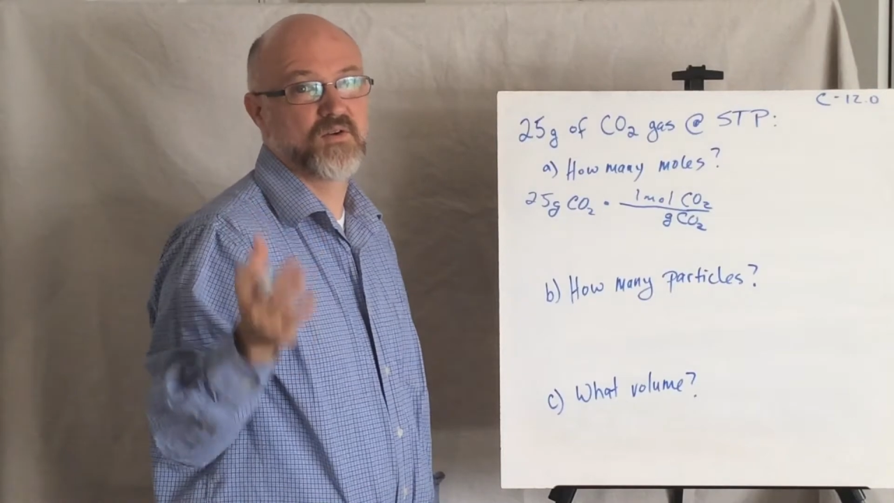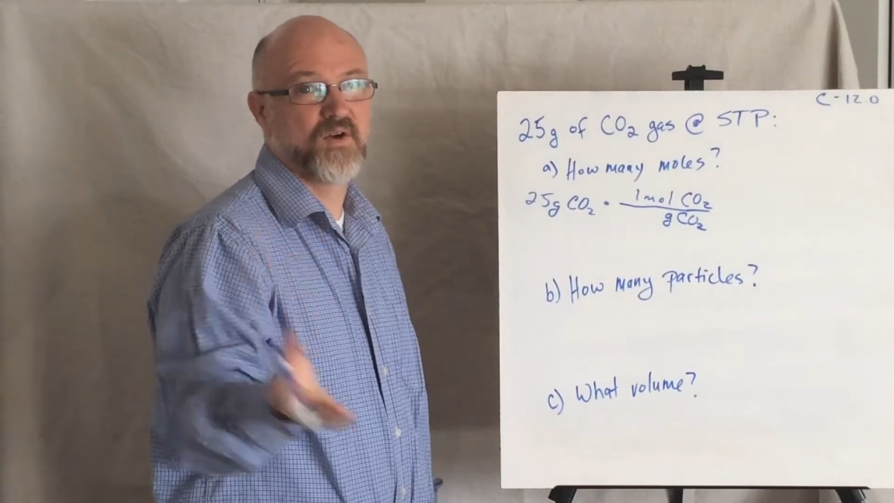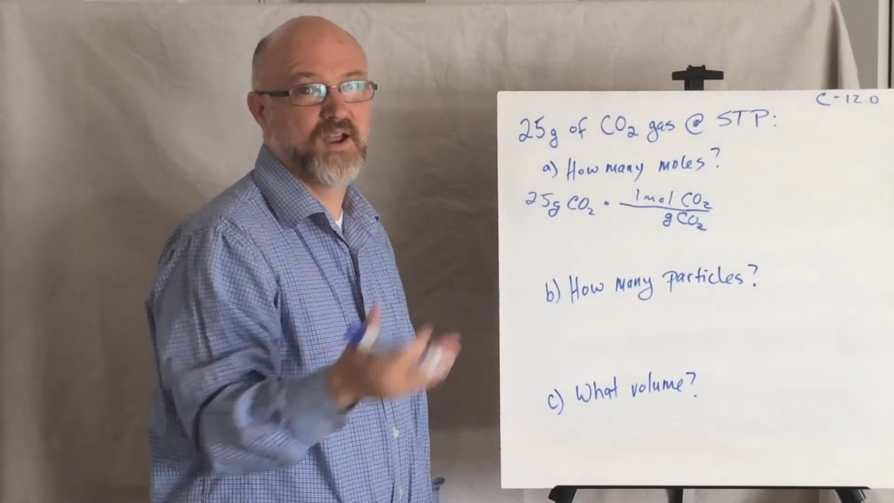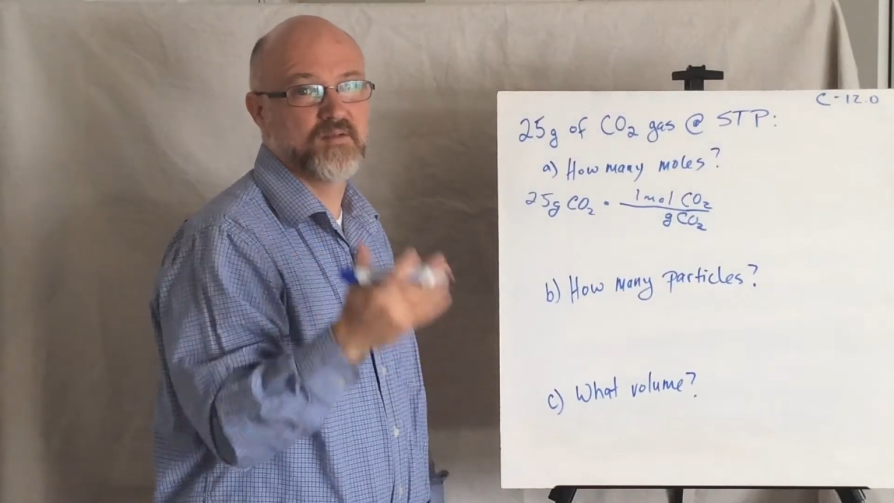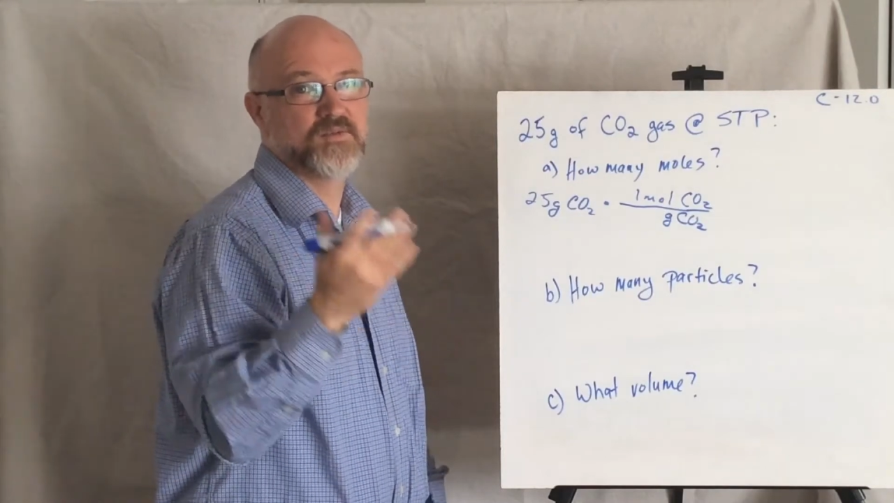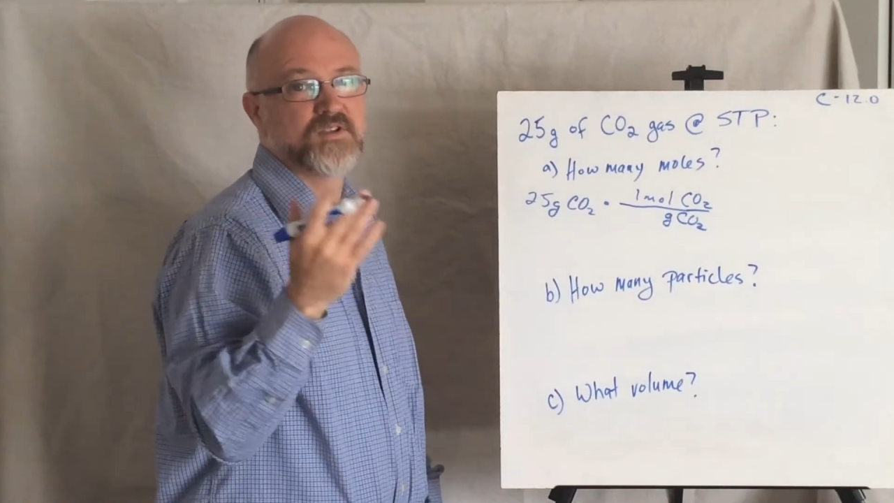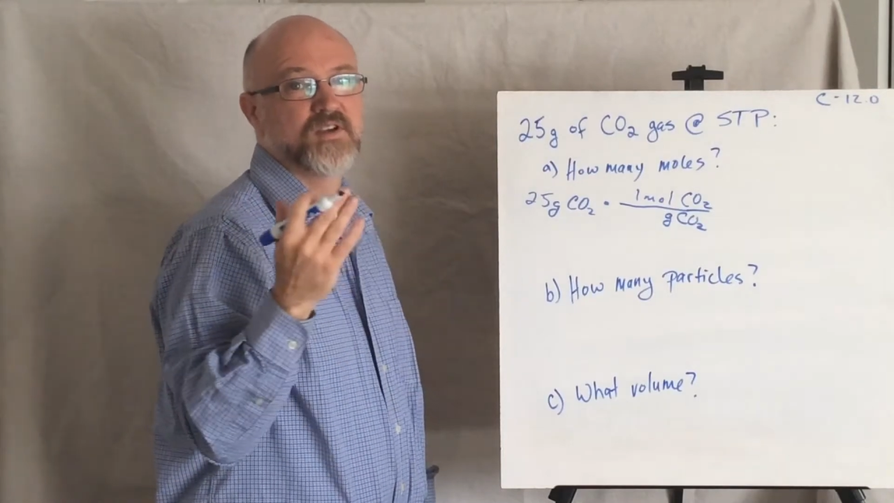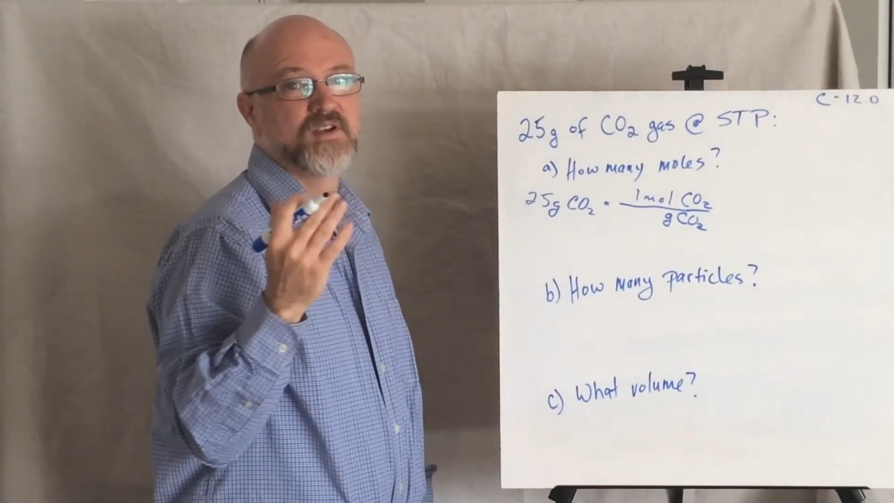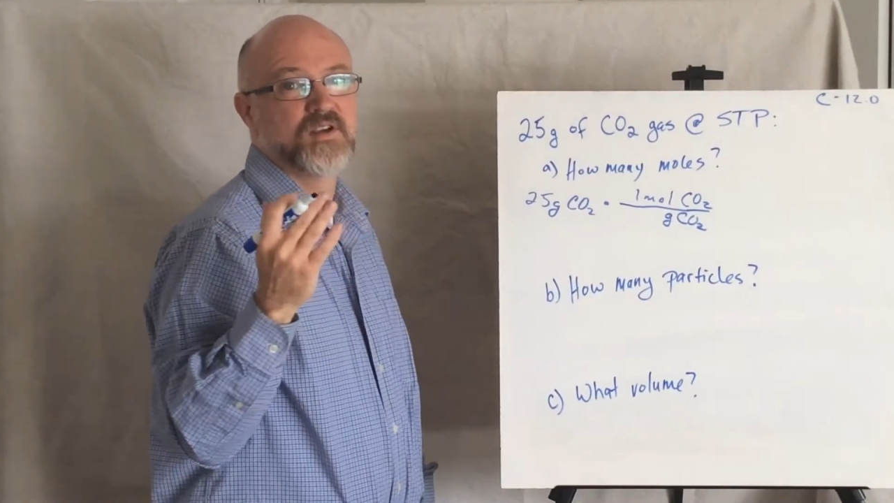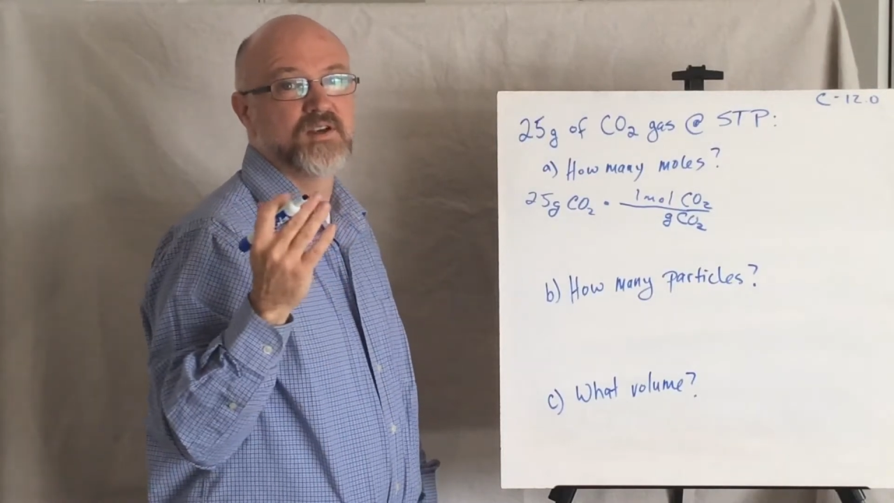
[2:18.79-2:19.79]
grams
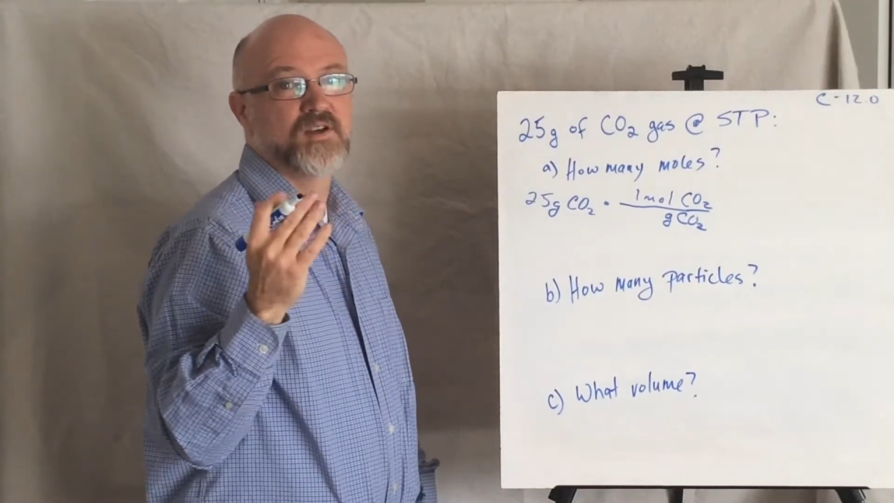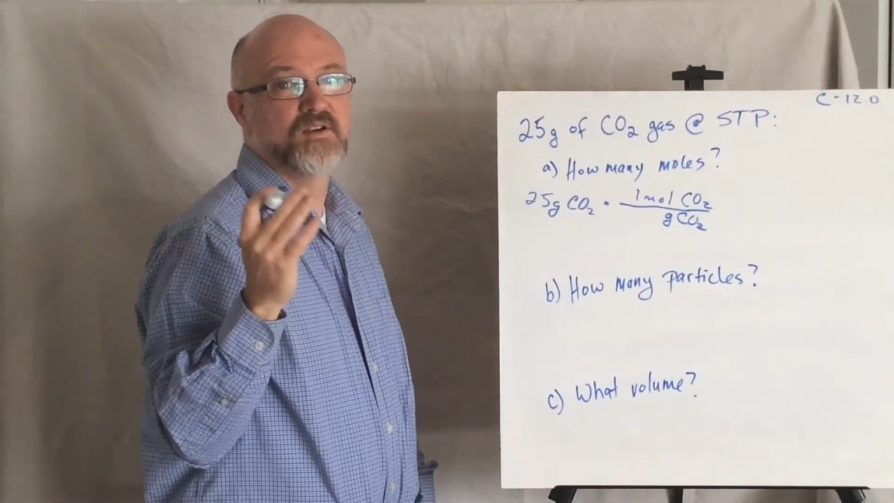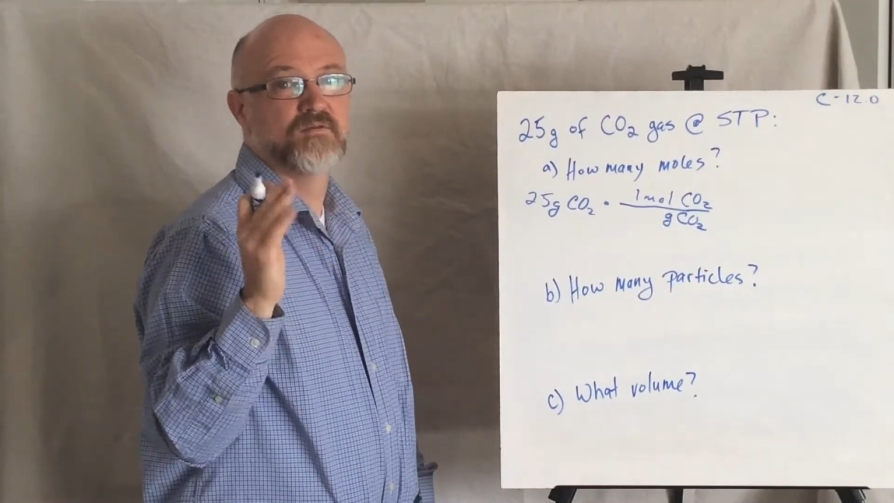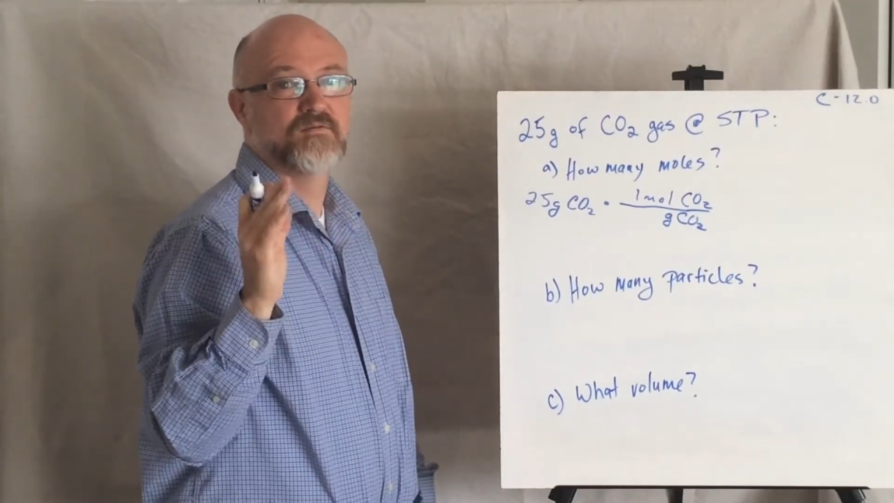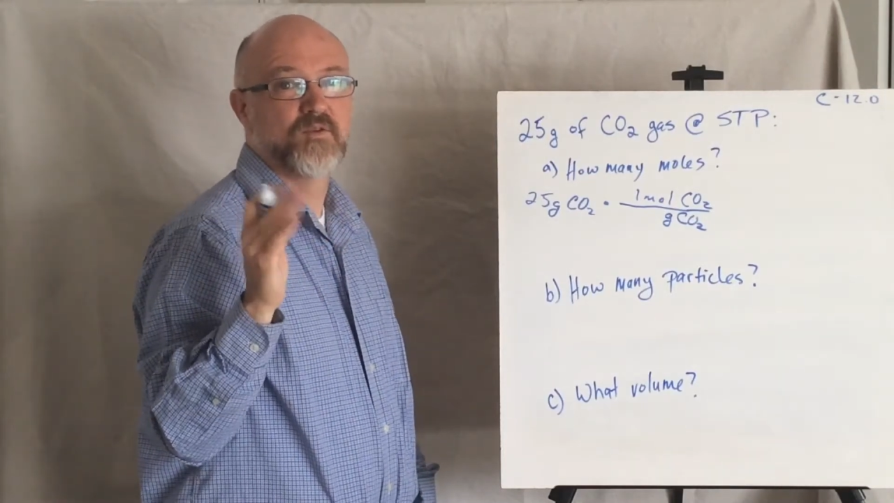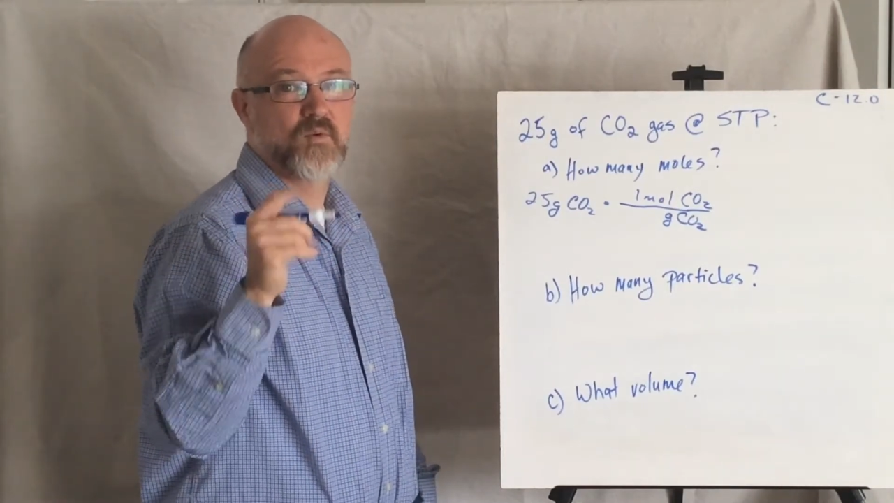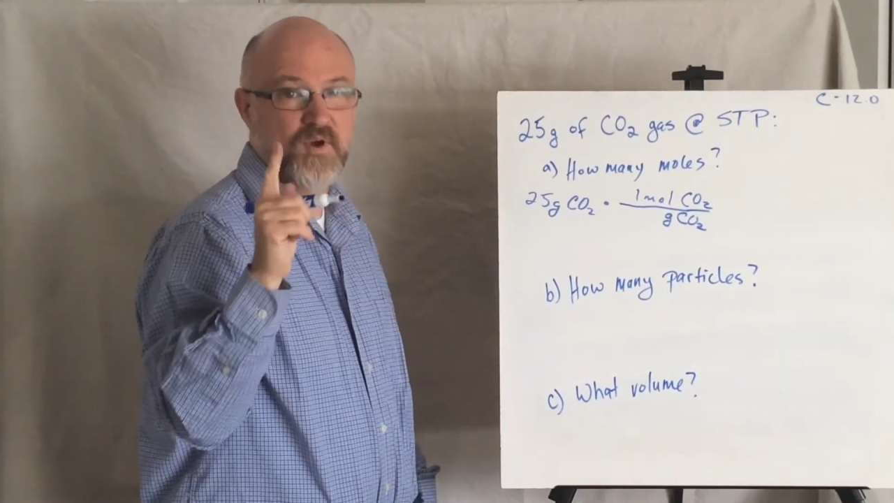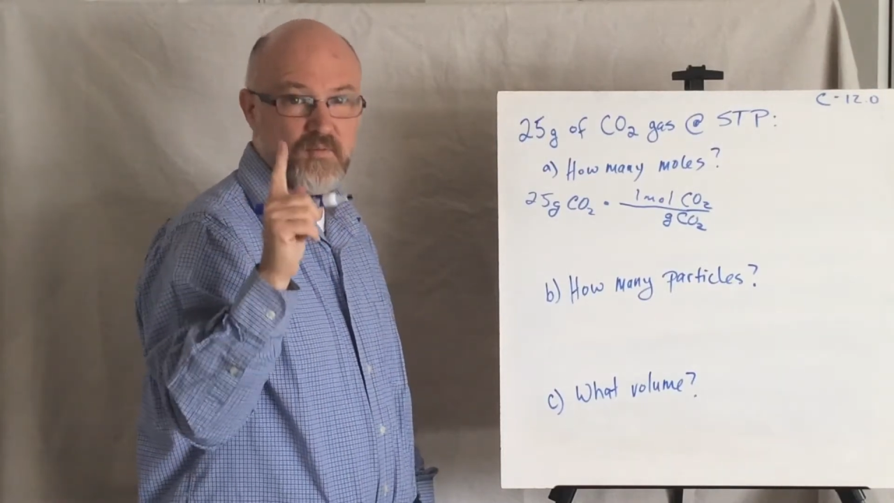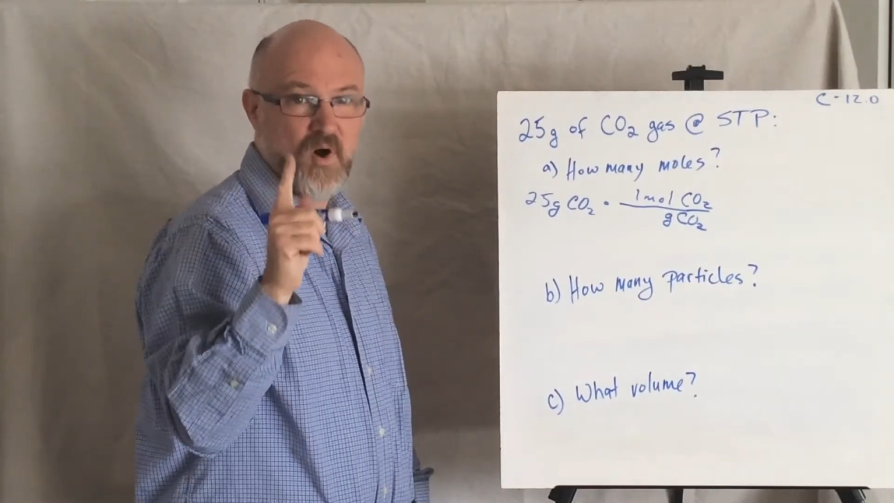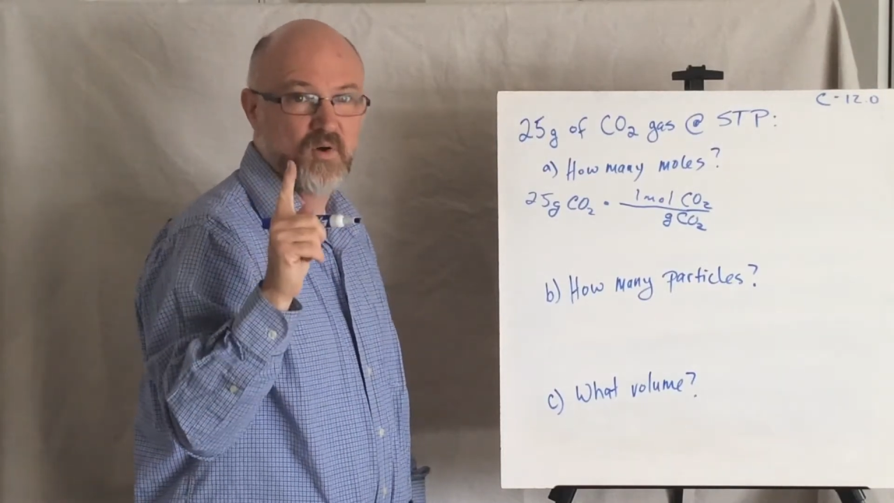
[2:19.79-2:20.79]
for
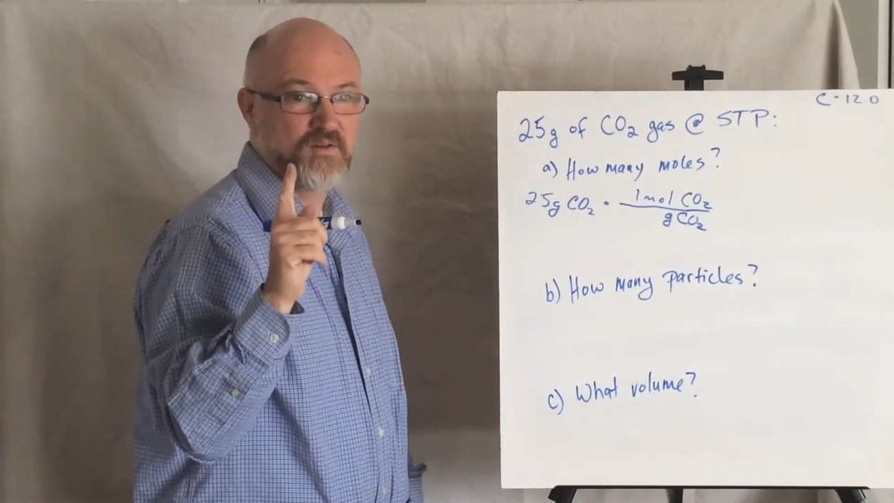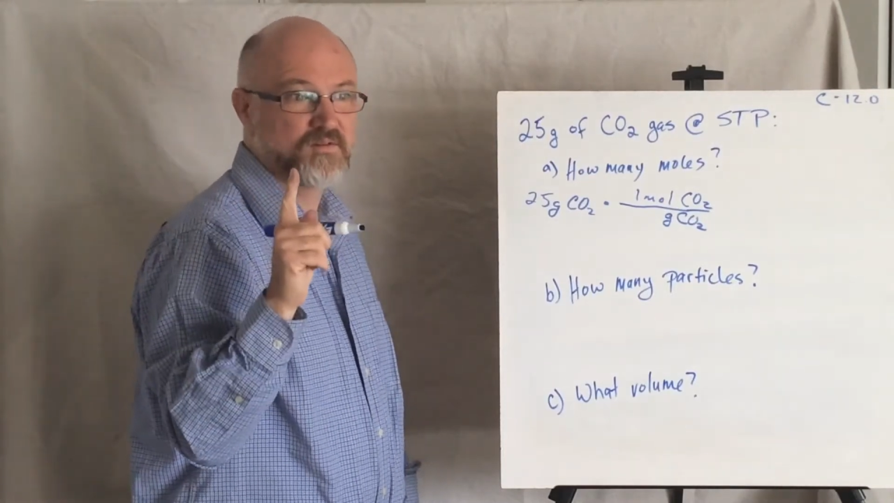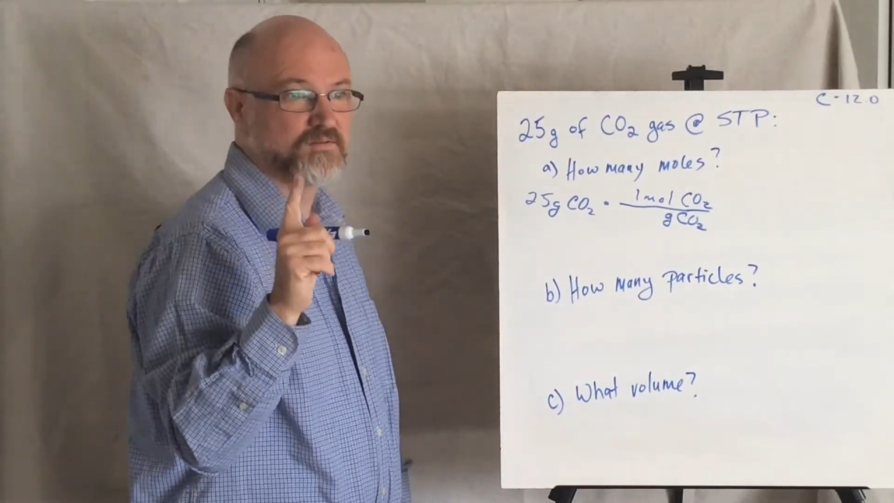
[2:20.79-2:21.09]
1 mole.